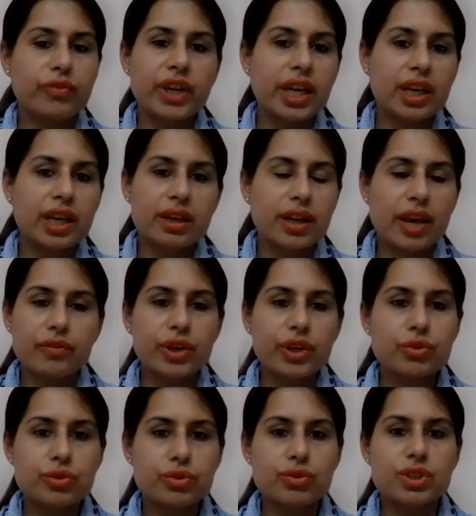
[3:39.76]
we never
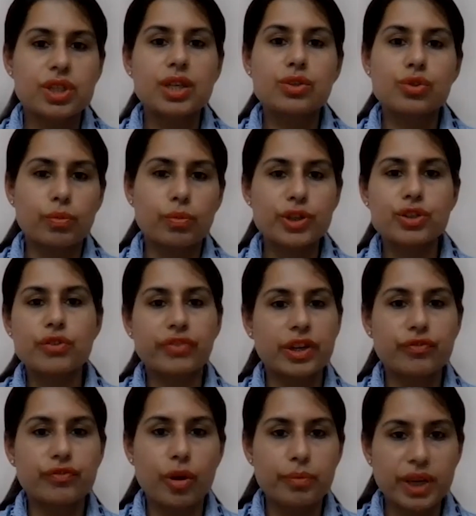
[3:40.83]
used to see so much of
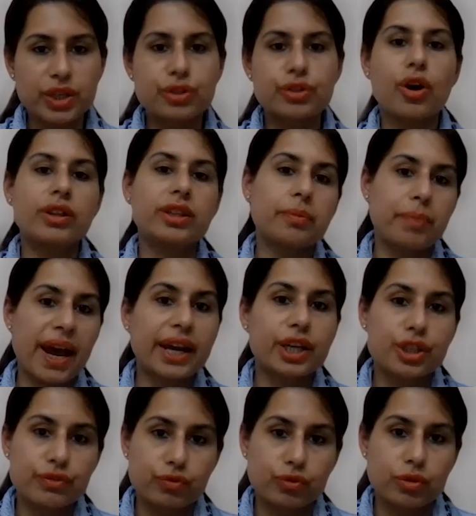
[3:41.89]
information on the
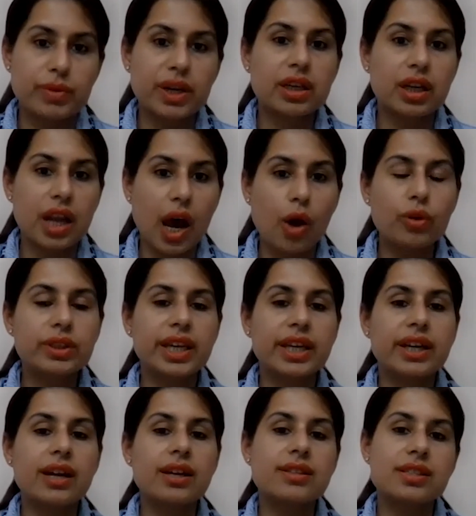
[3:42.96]
packaged food, but now
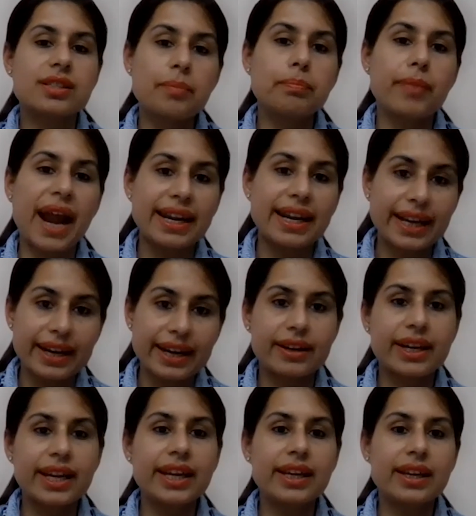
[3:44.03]
there are some
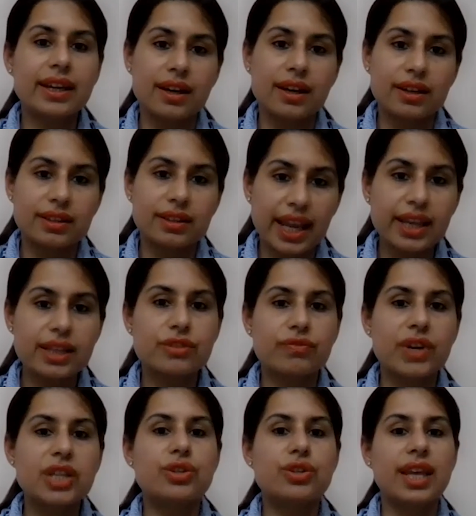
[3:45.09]
mandatory things
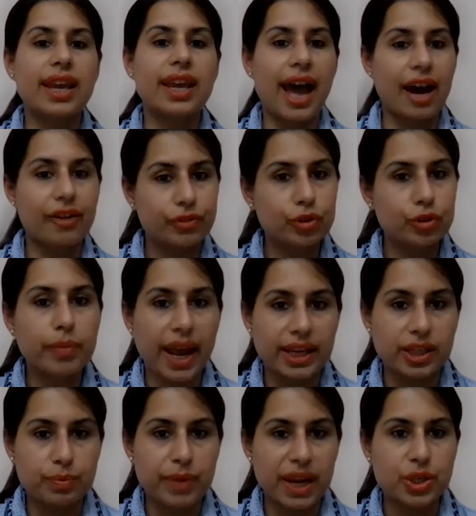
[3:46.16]
which they have to
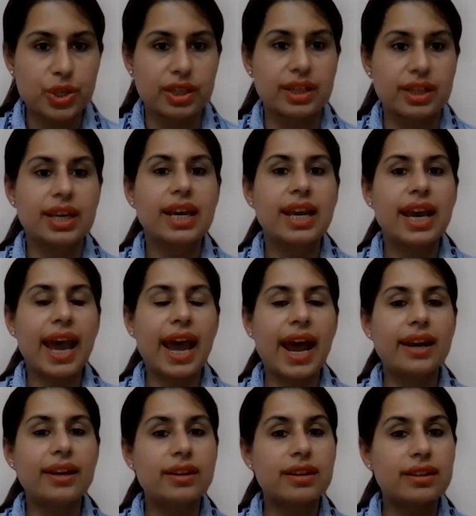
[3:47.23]
mention.
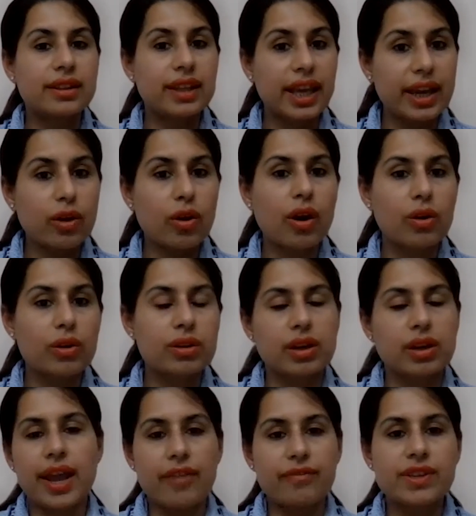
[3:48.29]
And they, or
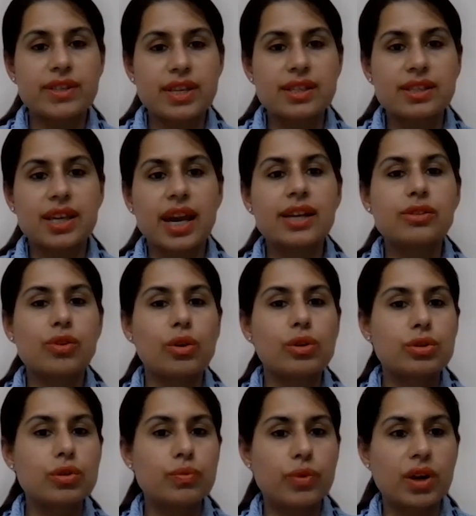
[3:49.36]
FSSAI is
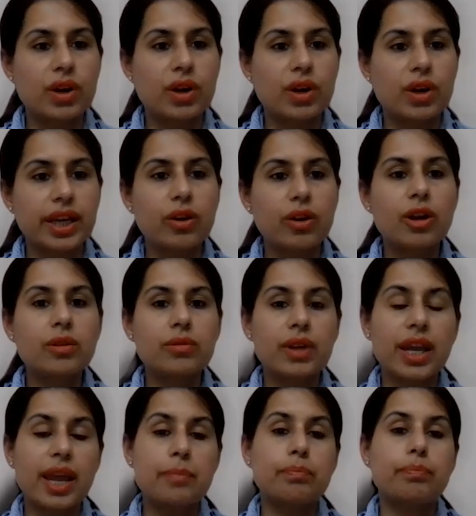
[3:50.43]
also working
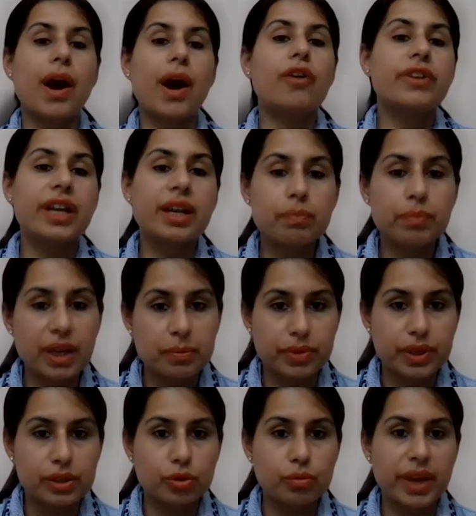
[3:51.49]
on empowering
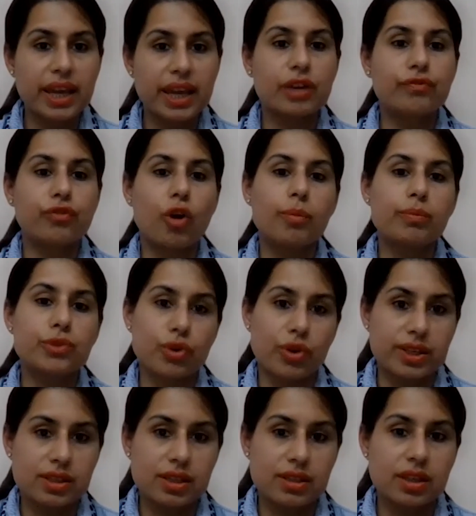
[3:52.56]
people to make informed
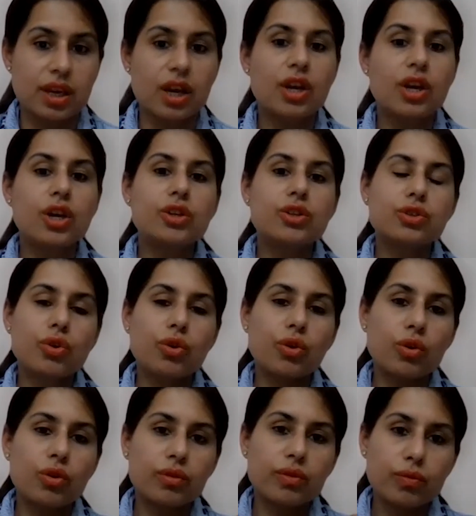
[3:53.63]
choices.
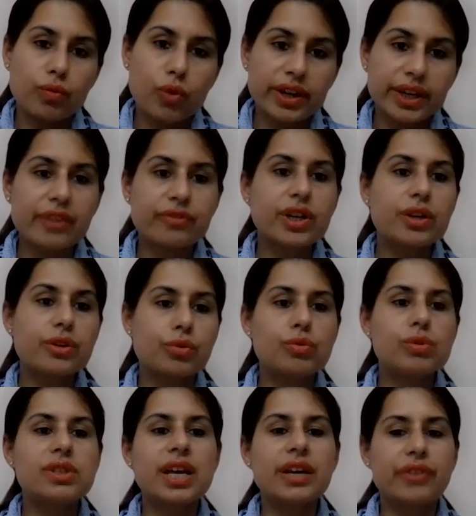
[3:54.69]
So whatever
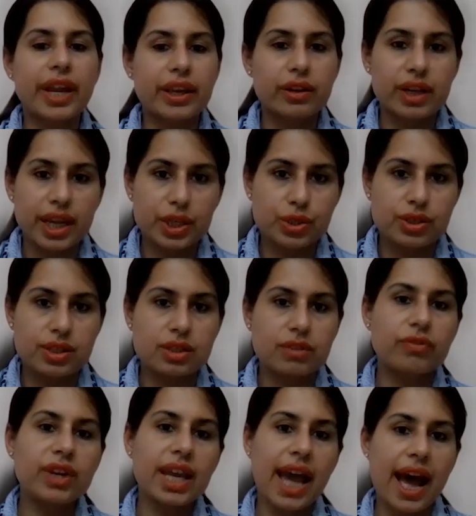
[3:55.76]
rules and regulations
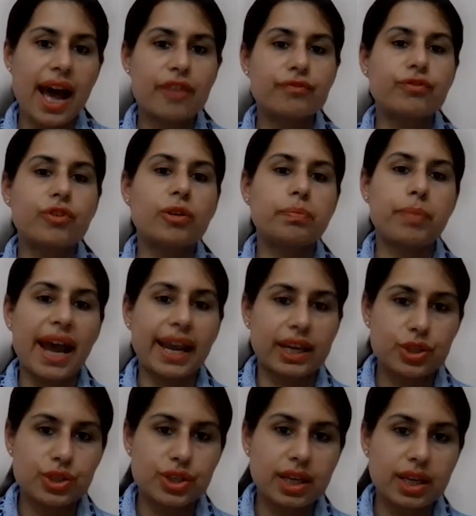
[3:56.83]
we have for
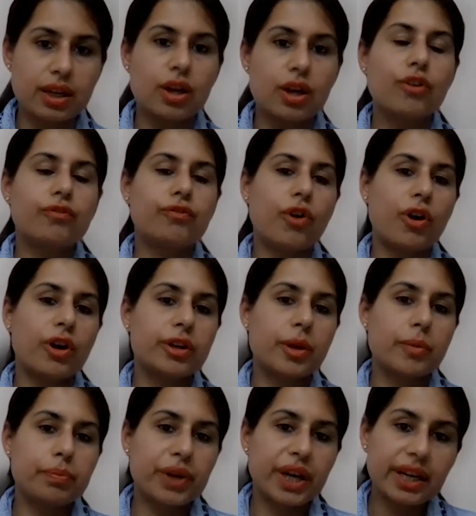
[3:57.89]
packaging, for
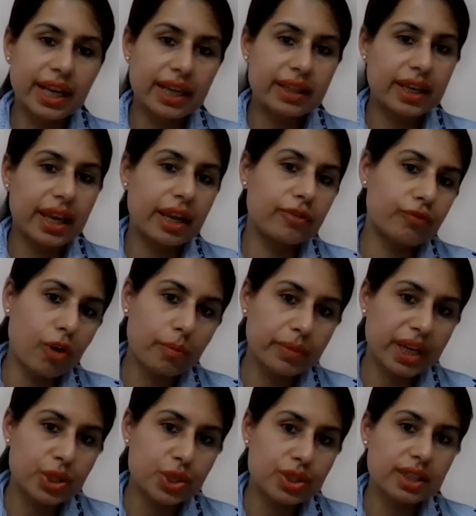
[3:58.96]
printing the
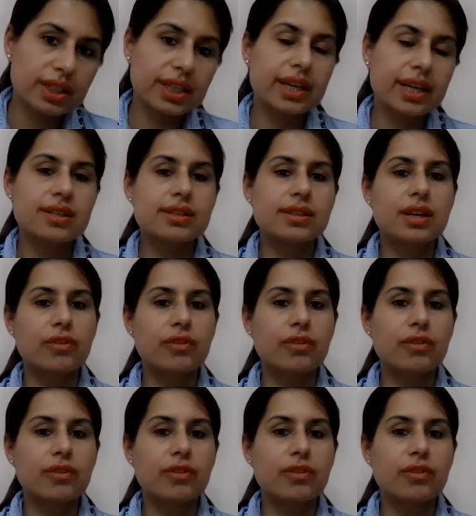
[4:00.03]
information, it is